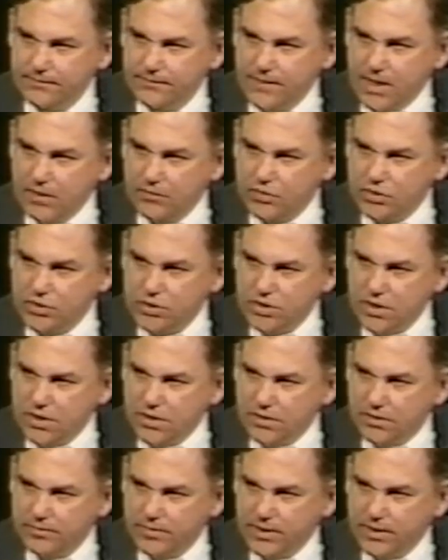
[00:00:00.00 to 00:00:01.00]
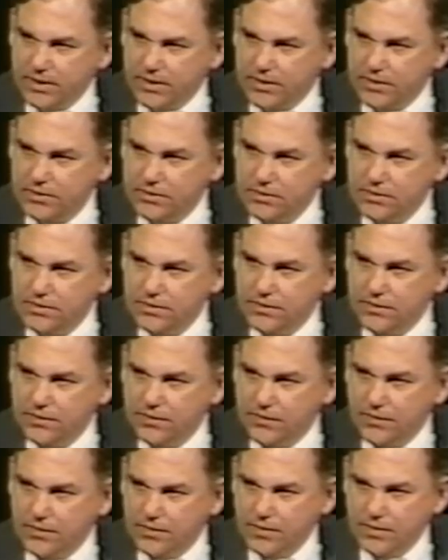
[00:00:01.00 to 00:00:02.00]
I was startled by this.
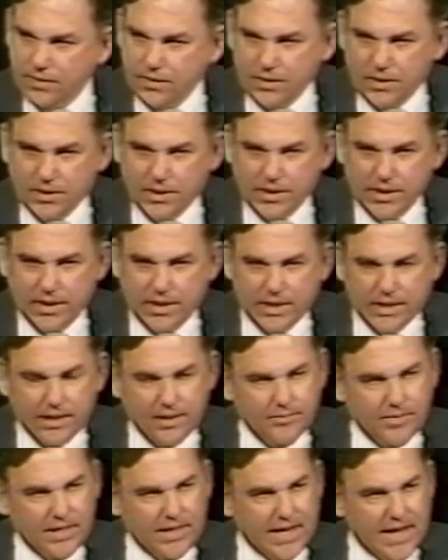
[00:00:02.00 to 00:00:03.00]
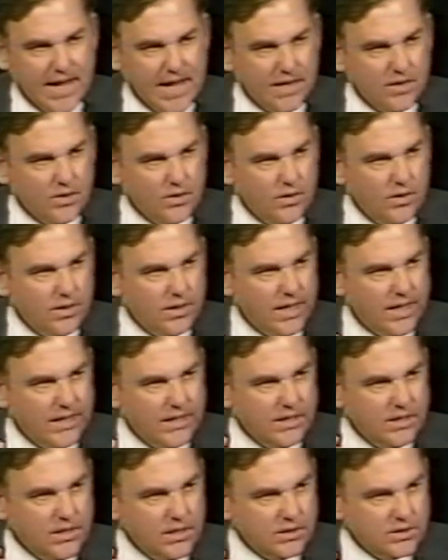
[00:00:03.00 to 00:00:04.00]
And he began a
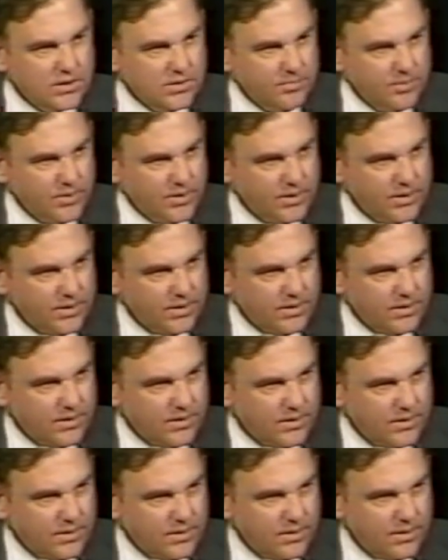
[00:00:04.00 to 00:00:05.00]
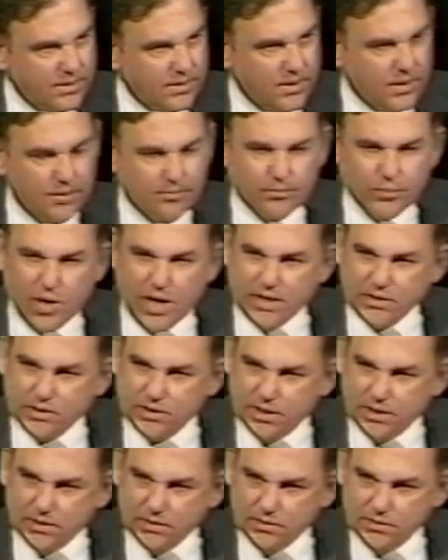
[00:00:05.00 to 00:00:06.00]
disciplined
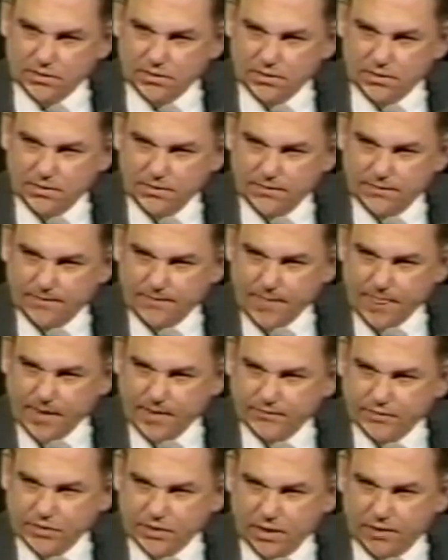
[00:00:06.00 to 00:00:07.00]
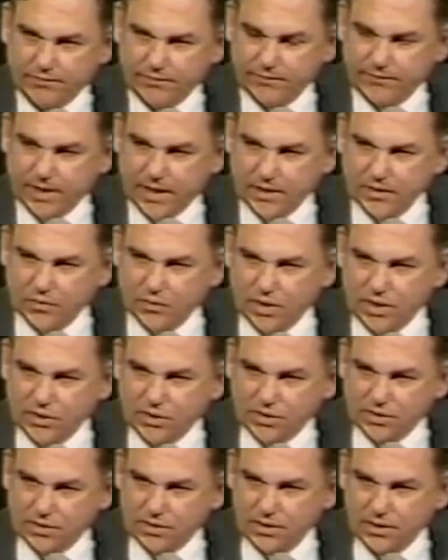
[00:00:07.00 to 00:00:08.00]
process of
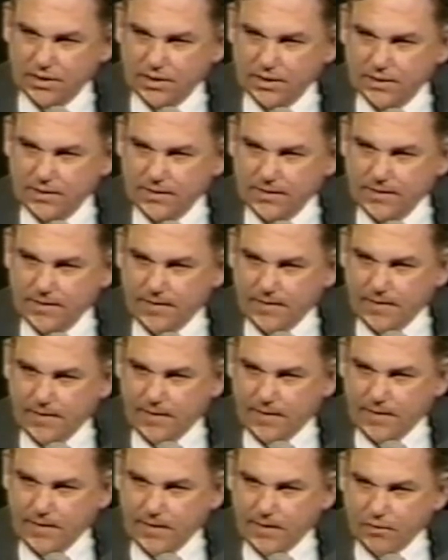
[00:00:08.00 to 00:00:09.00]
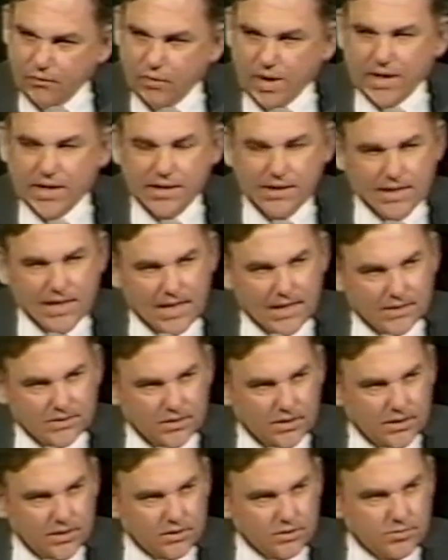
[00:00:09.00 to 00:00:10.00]
self-evaluation,
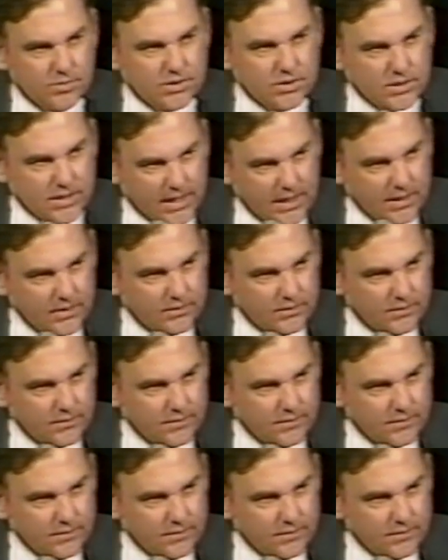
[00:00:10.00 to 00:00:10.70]
recognizing his mistakes.